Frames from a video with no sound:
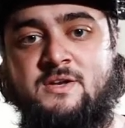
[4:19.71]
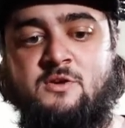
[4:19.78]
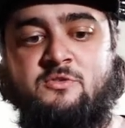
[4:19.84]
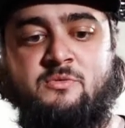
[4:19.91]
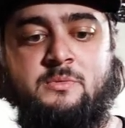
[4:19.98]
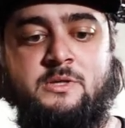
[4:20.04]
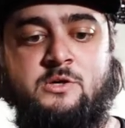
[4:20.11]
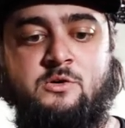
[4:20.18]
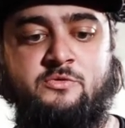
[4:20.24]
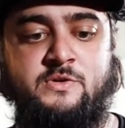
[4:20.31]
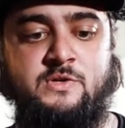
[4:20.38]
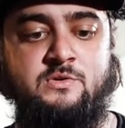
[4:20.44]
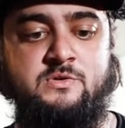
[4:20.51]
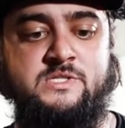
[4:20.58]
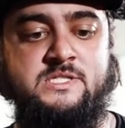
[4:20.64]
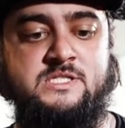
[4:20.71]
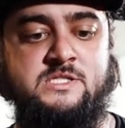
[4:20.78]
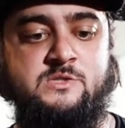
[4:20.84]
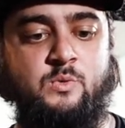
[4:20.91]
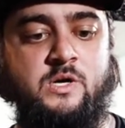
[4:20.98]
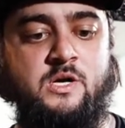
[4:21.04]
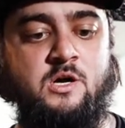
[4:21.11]
They're from Little Fuse. This
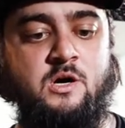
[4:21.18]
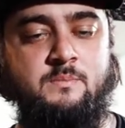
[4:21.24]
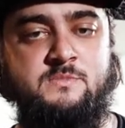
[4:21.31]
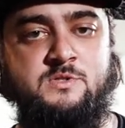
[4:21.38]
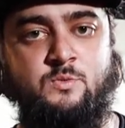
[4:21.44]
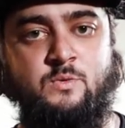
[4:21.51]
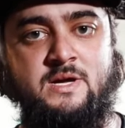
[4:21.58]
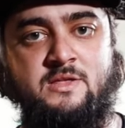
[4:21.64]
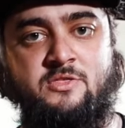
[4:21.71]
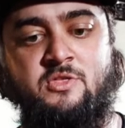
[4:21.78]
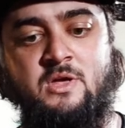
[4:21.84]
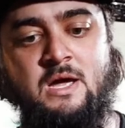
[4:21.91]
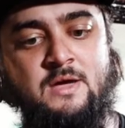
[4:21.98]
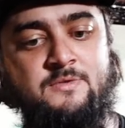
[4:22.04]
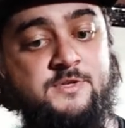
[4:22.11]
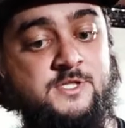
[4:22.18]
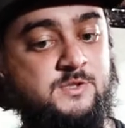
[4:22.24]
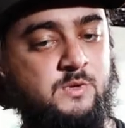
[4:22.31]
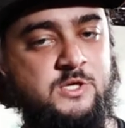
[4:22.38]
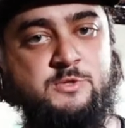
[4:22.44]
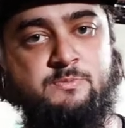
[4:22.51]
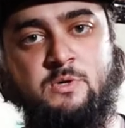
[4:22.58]
is what comes with the
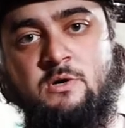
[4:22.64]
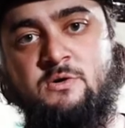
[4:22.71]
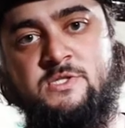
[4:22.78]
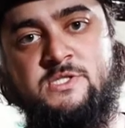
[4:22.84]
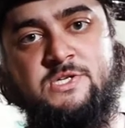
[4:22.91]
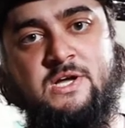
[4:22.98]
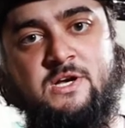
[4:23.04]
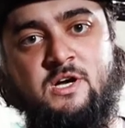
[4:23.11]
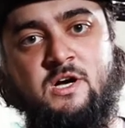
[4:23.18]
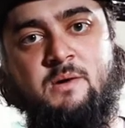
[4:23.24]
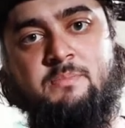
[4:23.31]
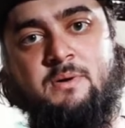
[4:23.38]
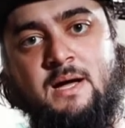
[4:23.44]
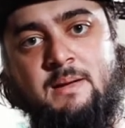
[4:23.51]
Switch Pro setup.